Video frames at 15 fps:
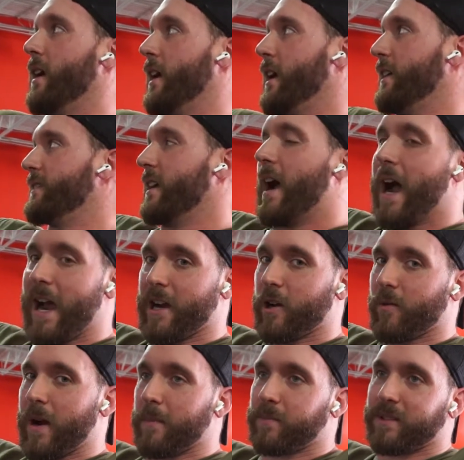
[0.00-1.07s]
it's a higher
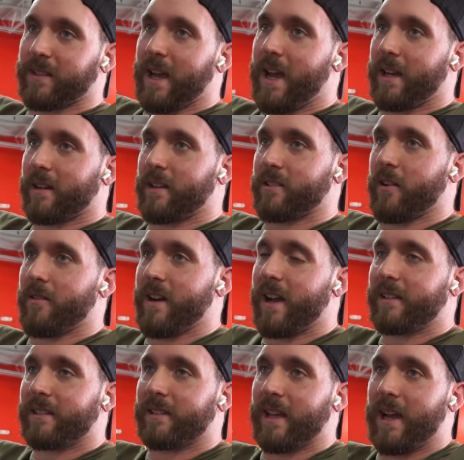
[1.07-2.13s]
rep set, because our
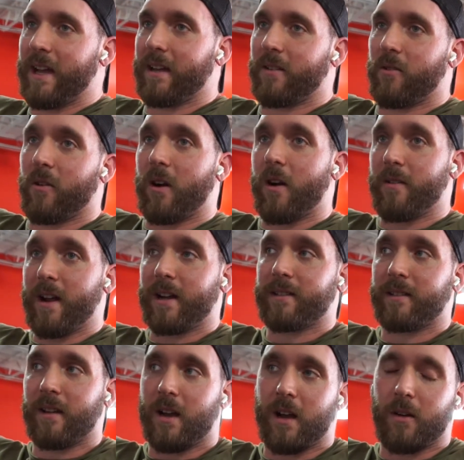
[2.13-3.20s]
next set or our
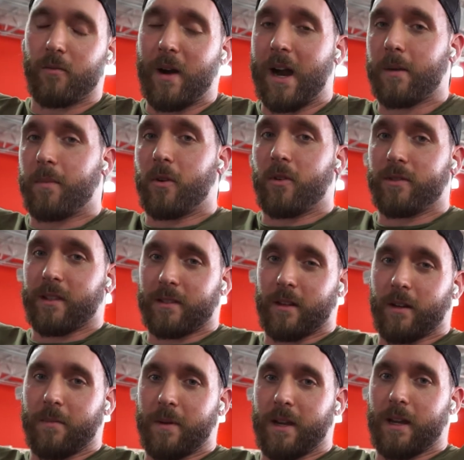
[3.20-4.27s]
next rack pulls is
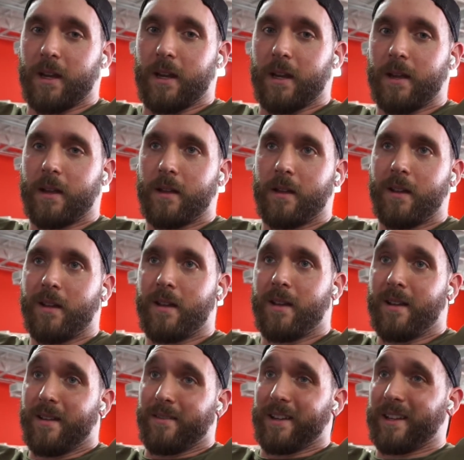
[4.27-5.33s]
going to be,
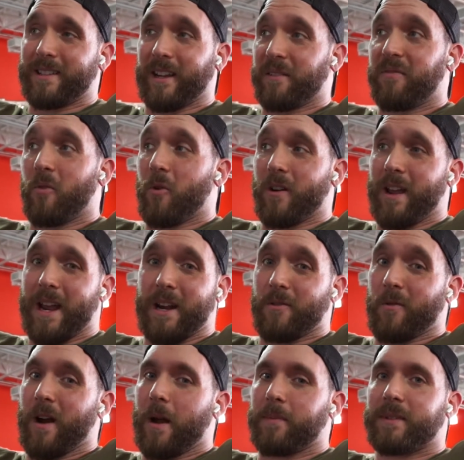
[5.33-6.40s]
I think it's like 4 to 8
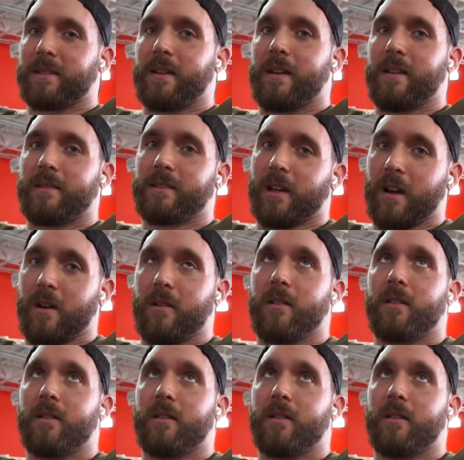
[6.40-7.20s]
reps. So